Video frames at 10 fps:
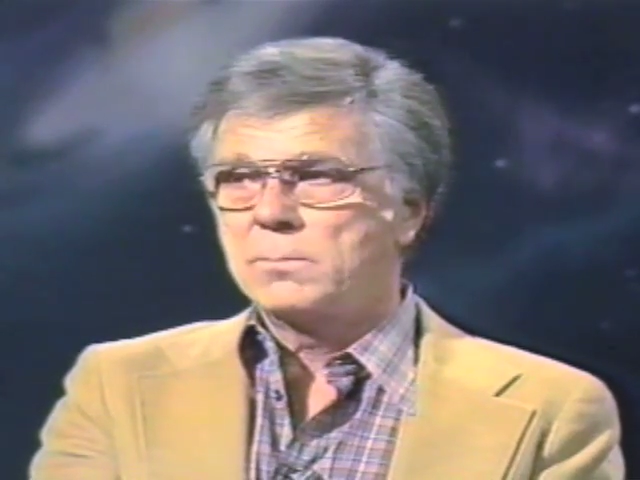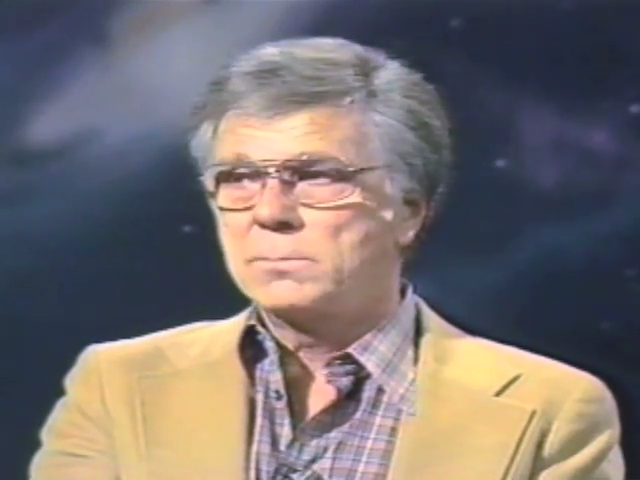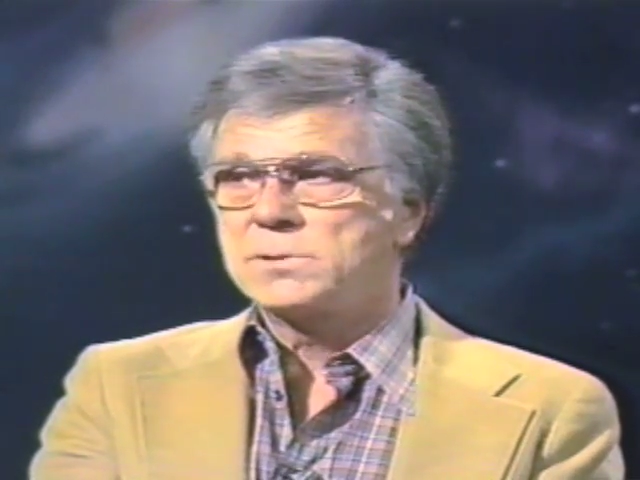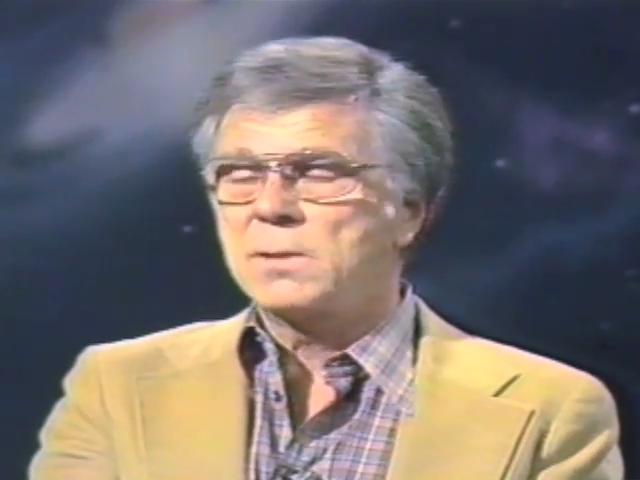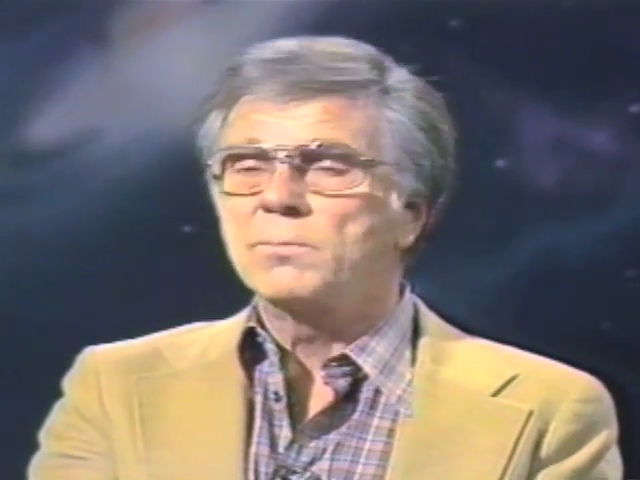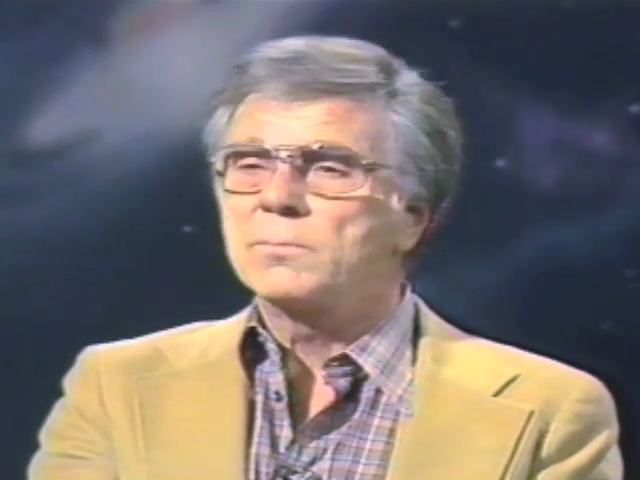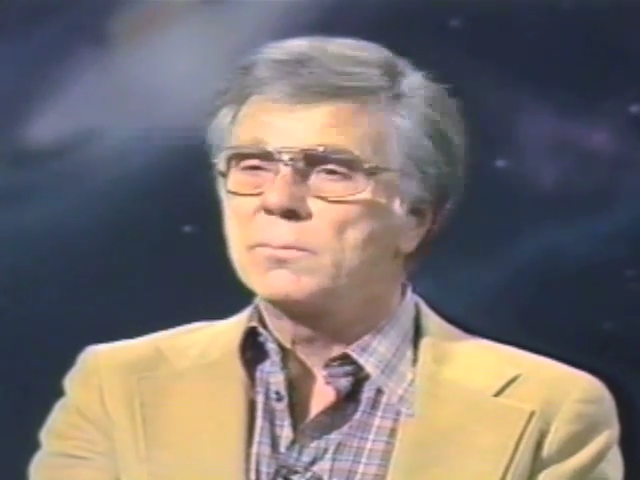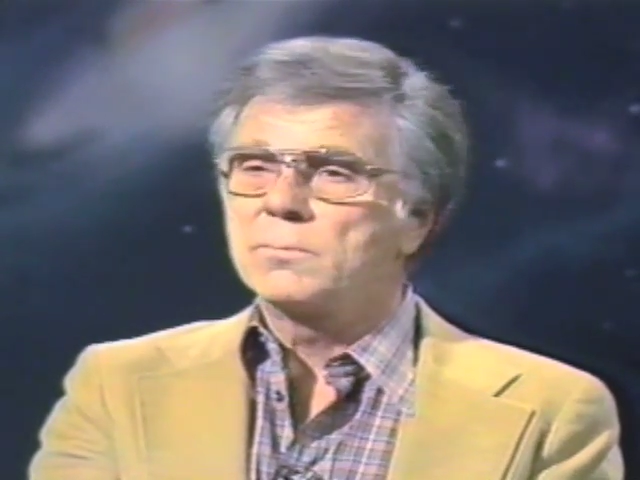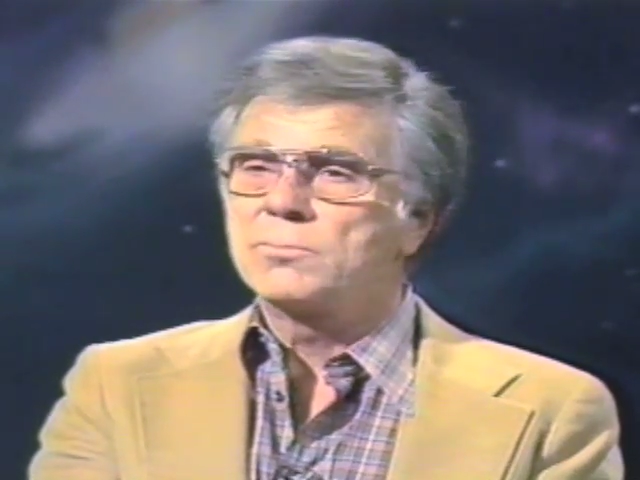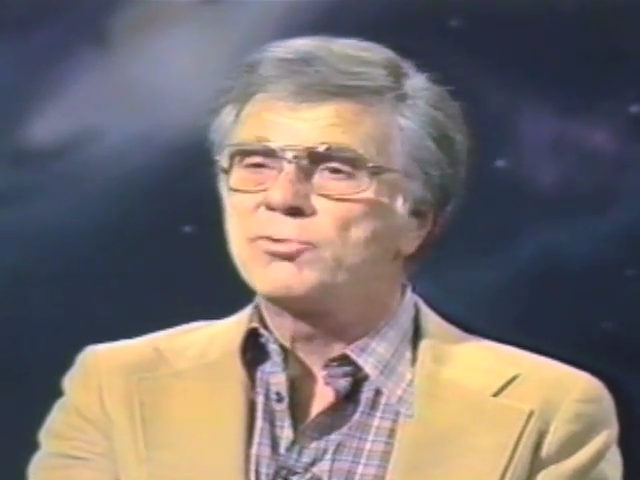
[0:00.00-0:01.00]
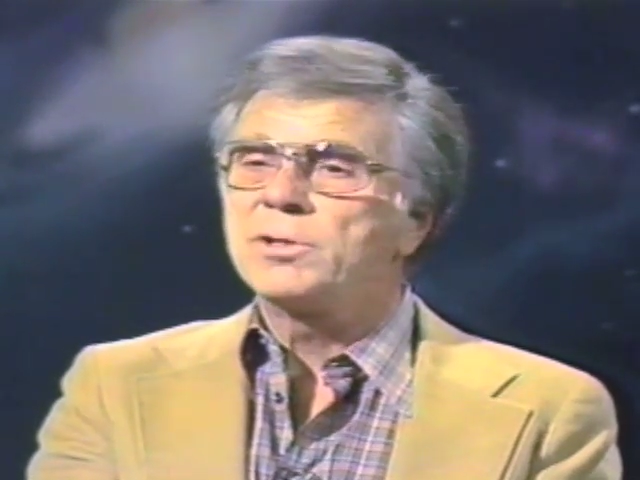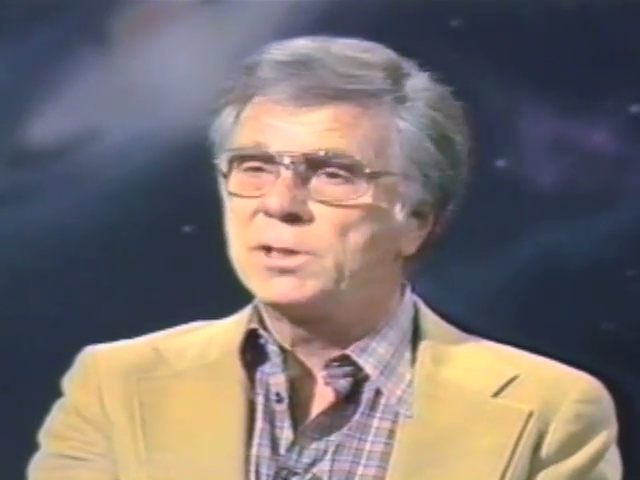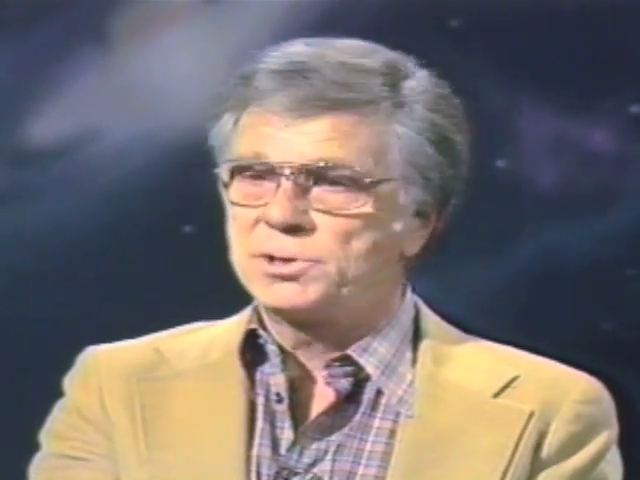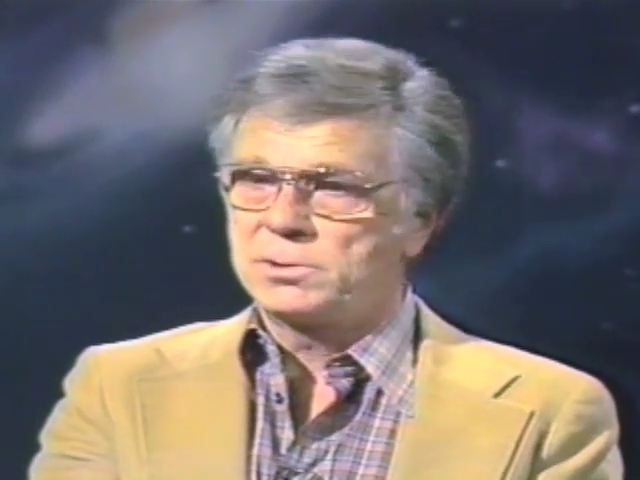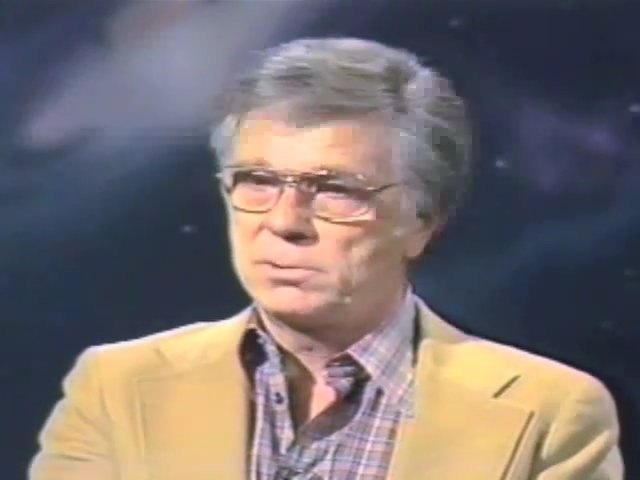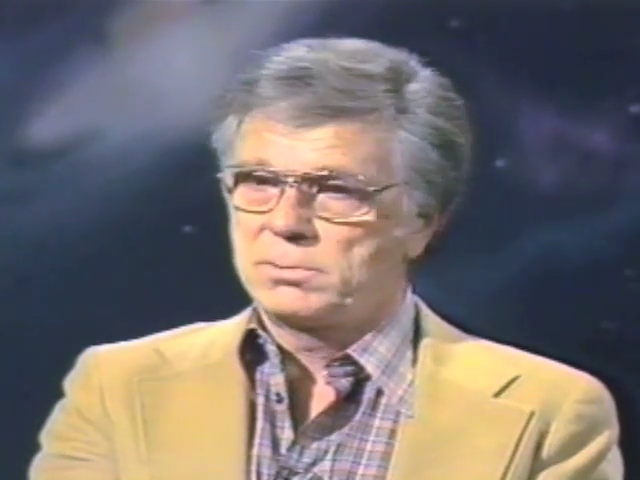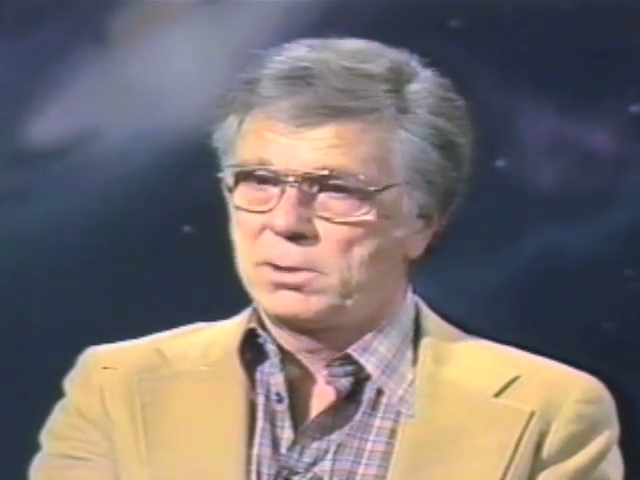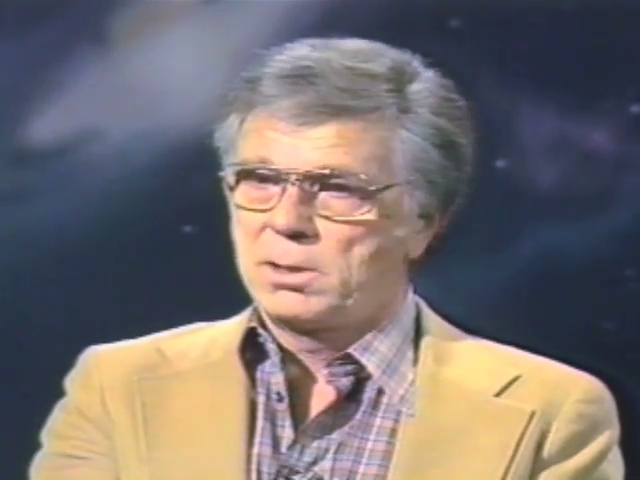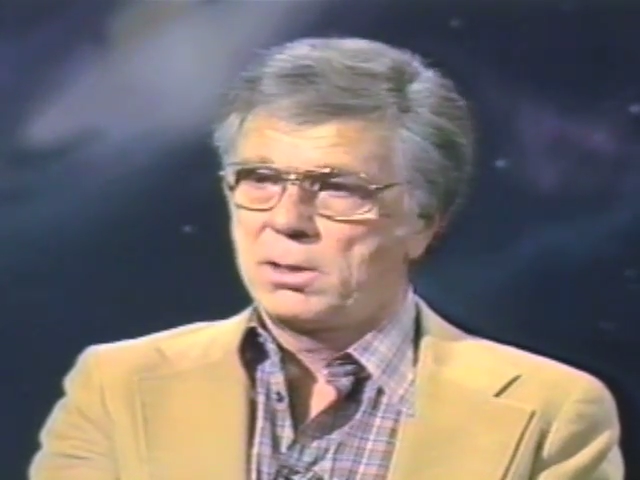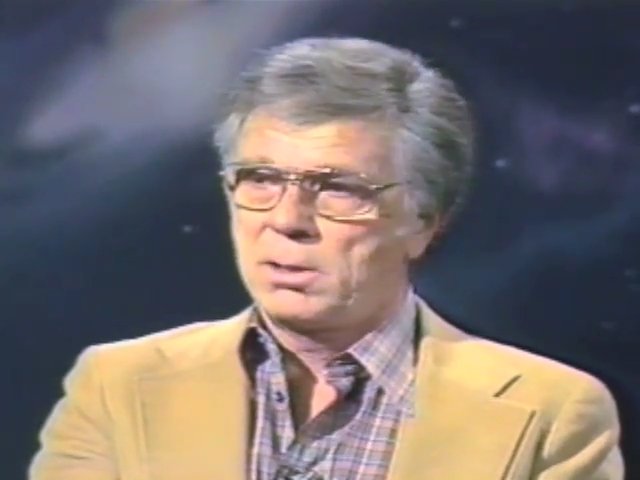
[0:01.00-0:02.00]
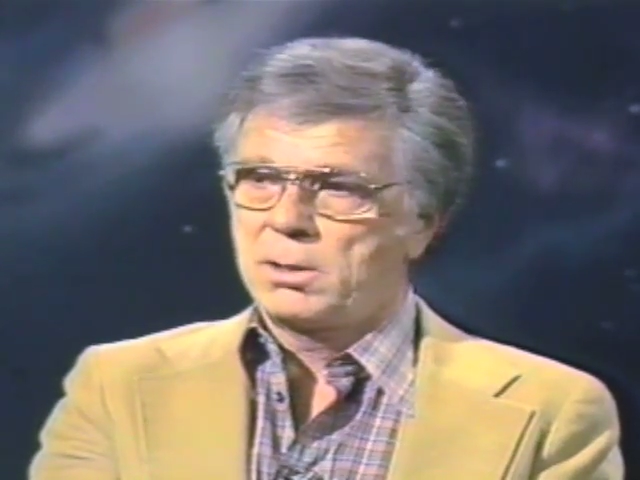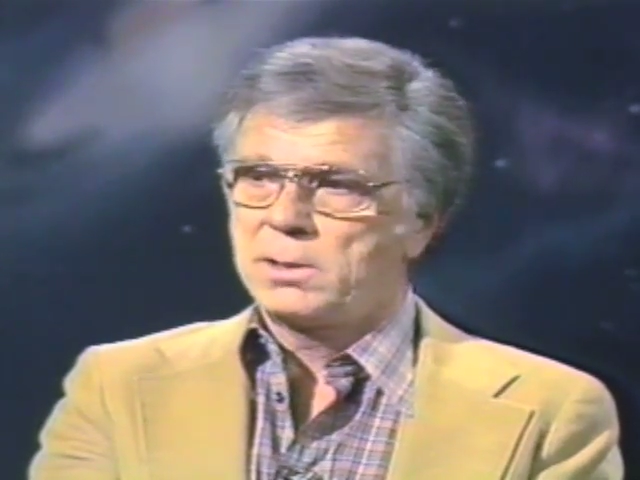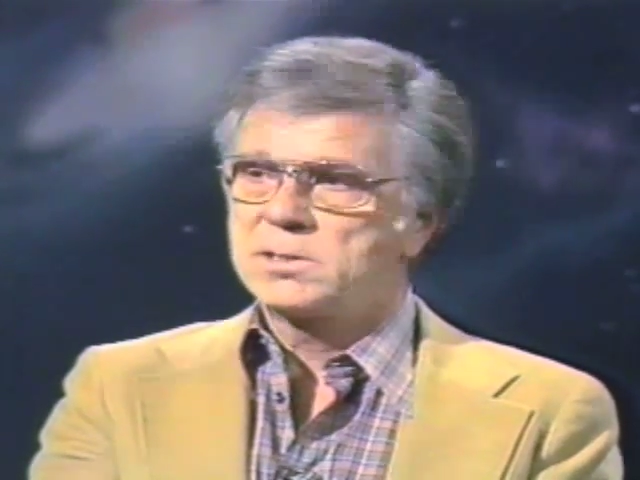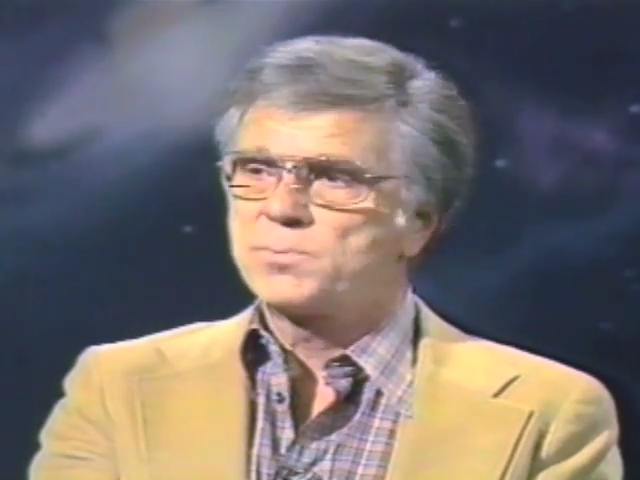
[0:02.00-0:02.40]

some tradition, in